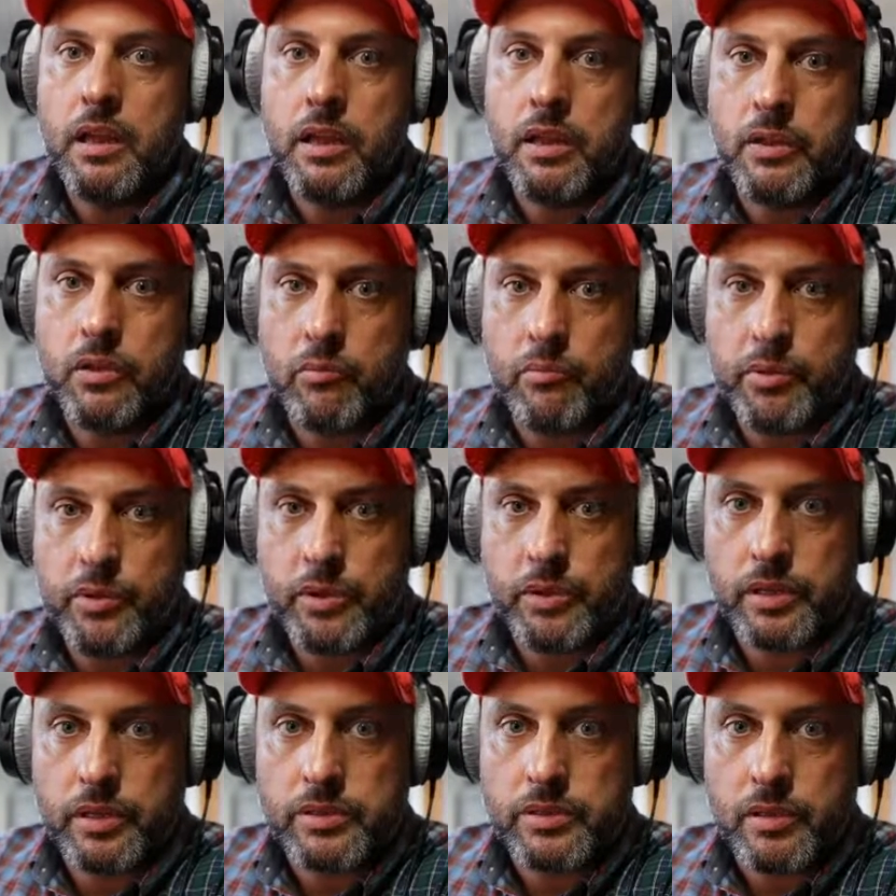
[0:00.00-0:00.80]
you
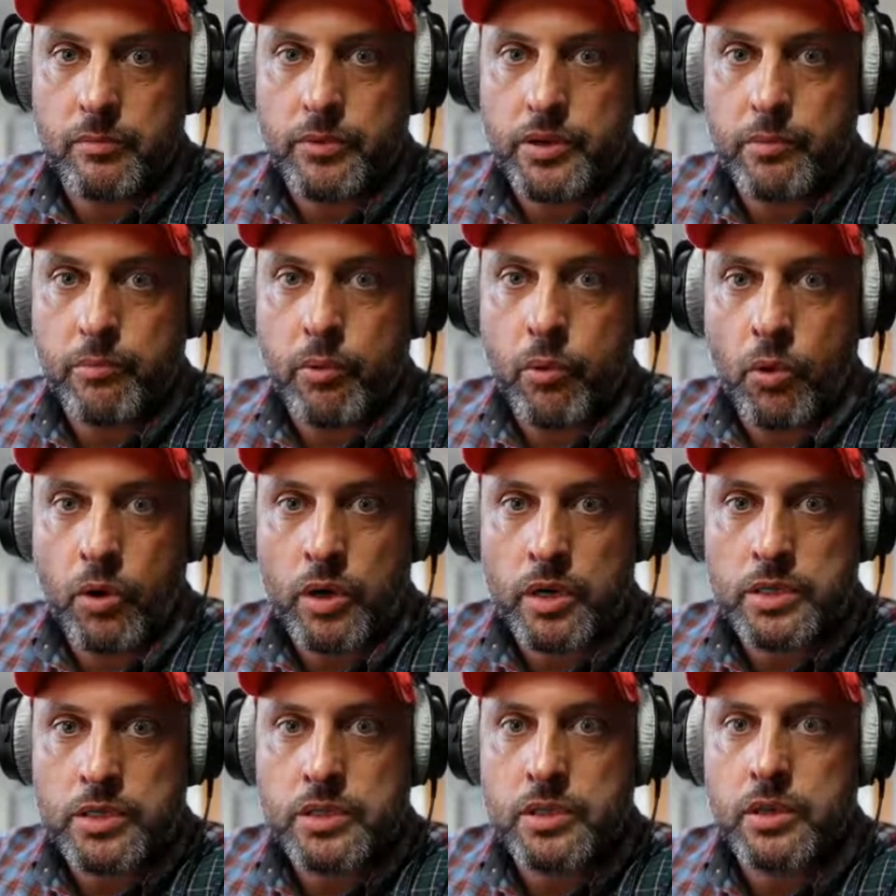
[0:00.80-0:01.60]
built some
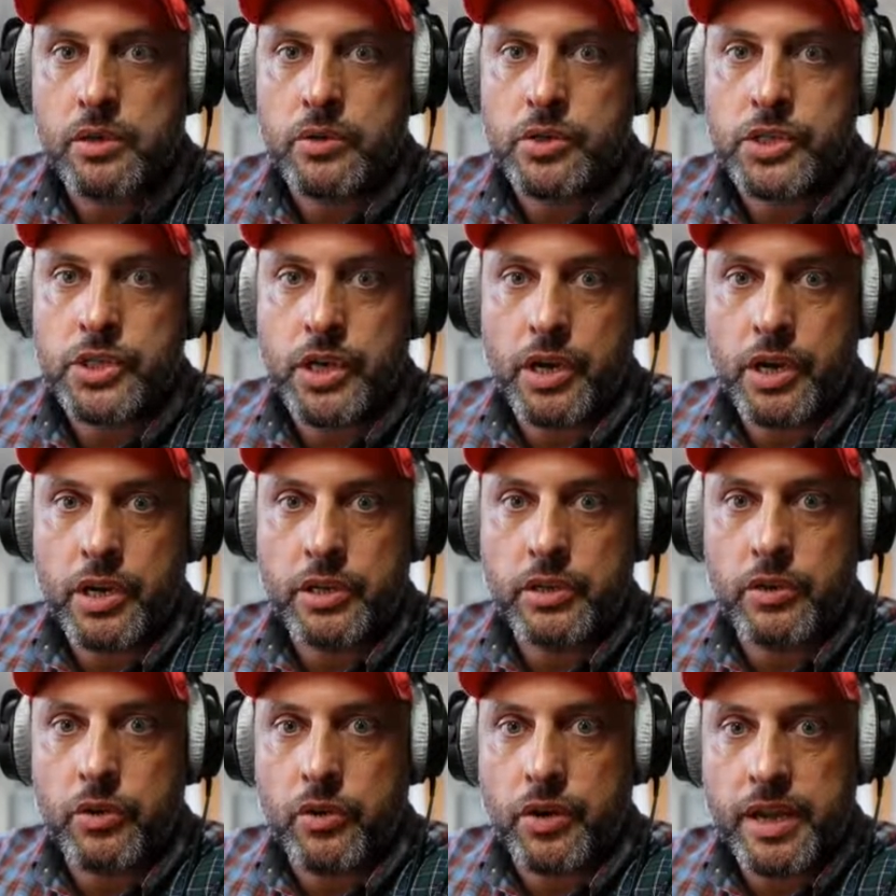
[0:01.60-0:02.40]
reports, you
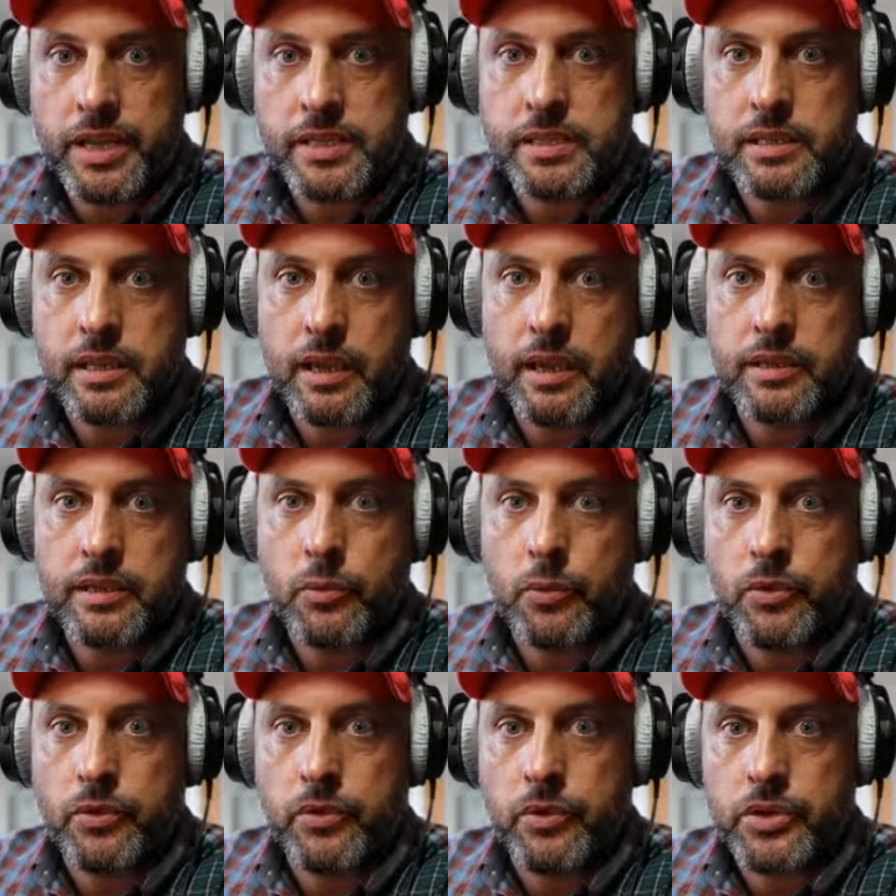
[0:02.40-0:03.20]
shared your insight
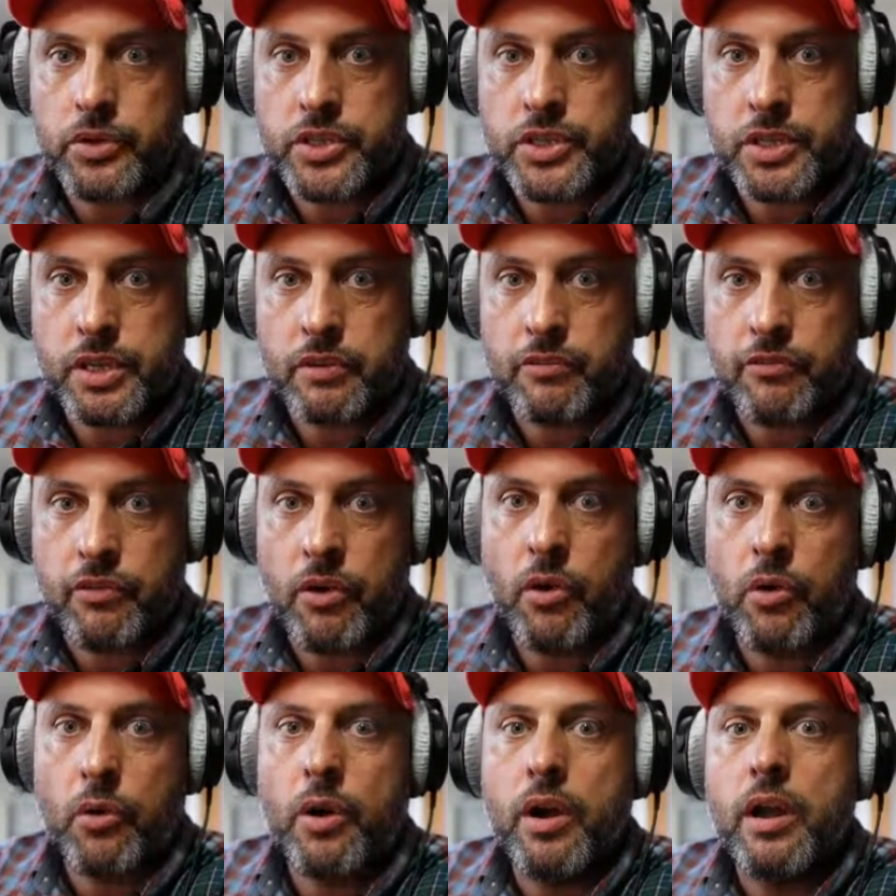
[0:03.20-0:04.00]
with your
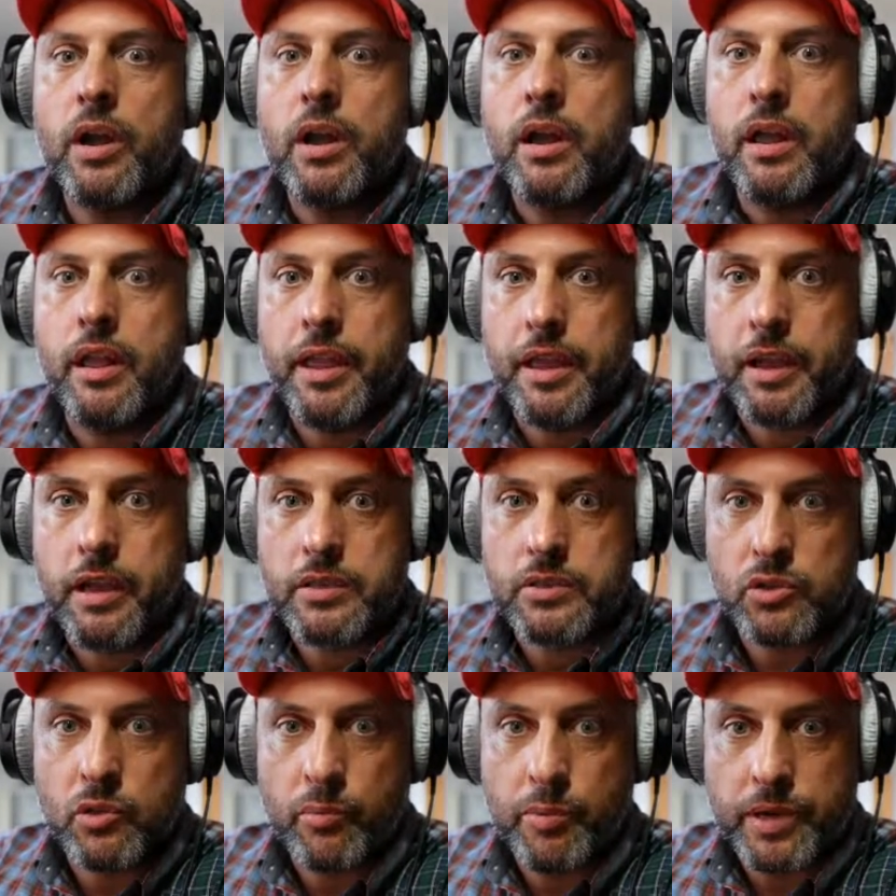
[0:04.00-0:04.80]
CFO, he got
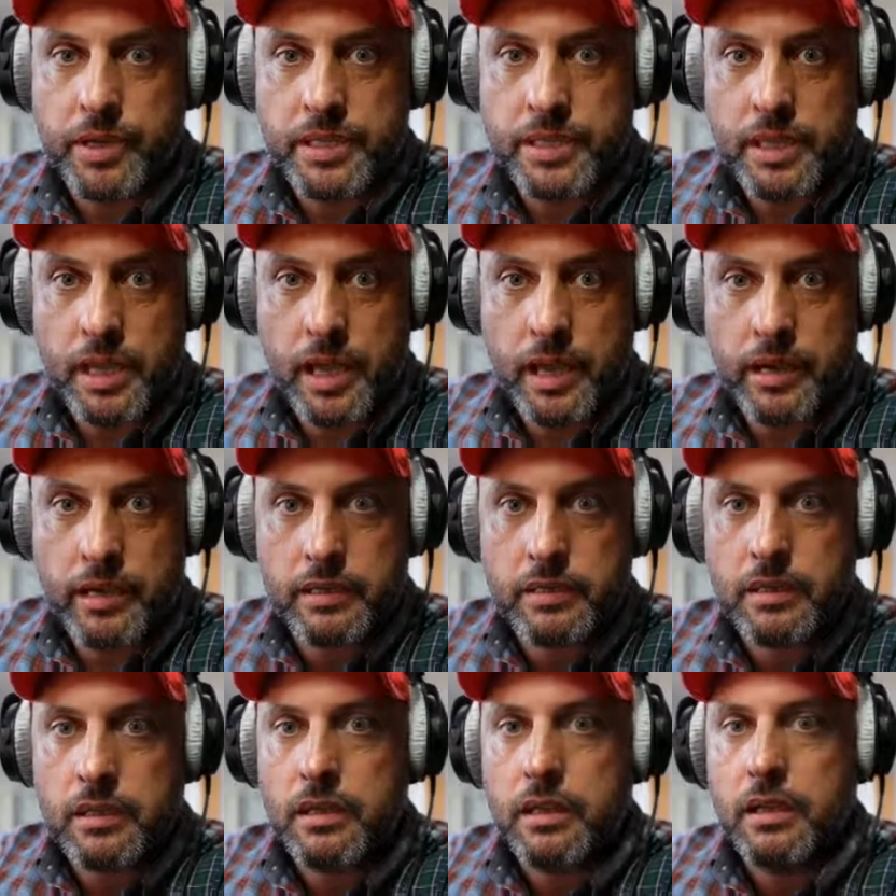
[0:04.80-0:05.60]
super
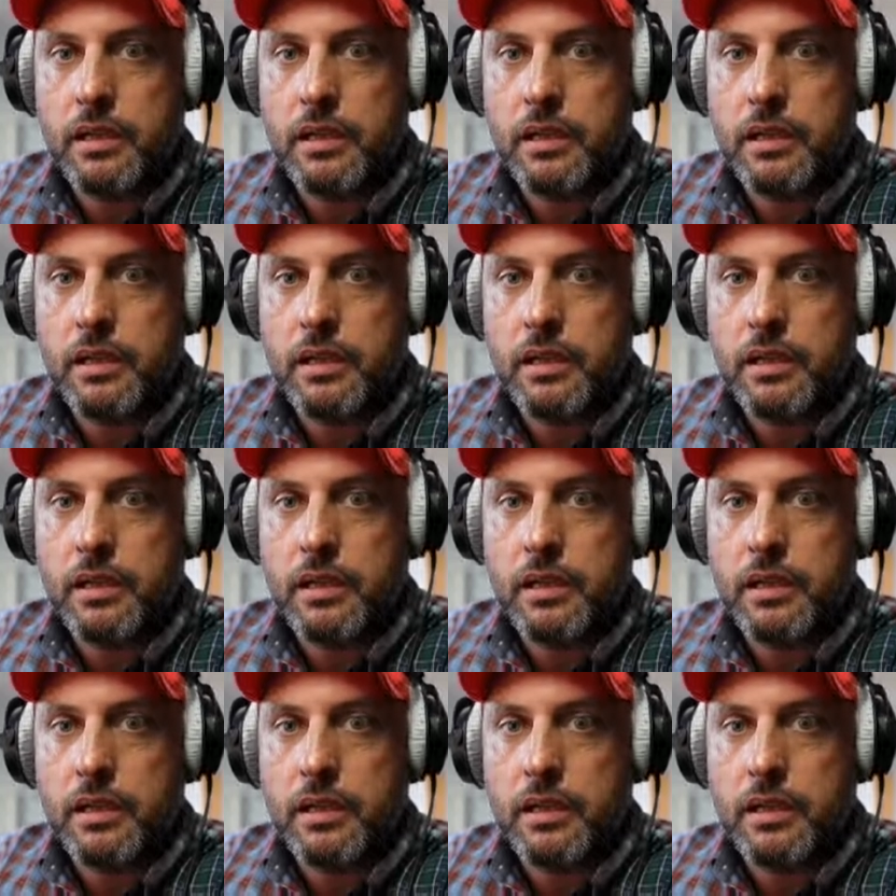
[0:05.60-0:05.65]
excited,